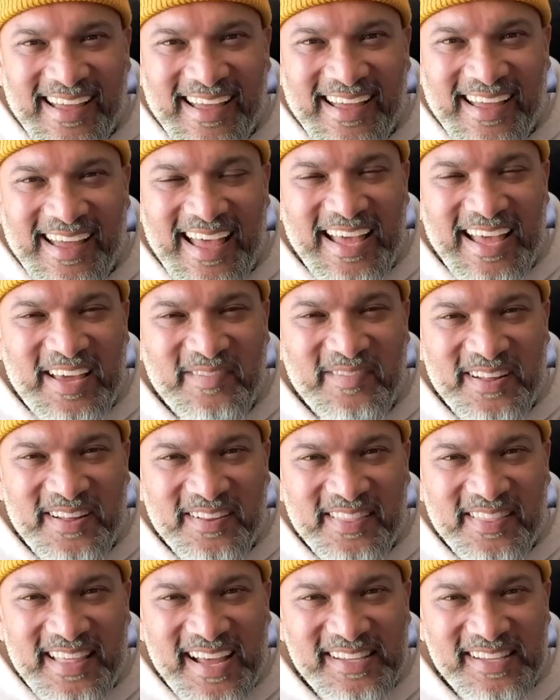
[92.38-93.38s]
Hey,
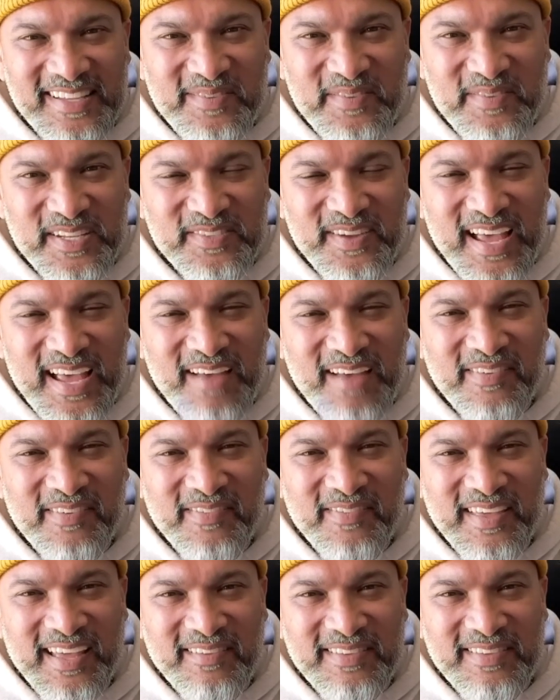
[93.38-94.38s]
Camille, thanks so much for having
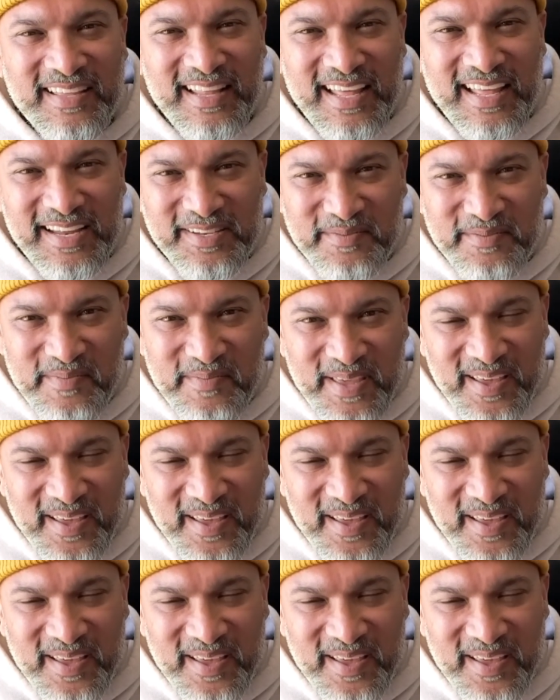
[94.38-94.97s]
me. I'm delighted to be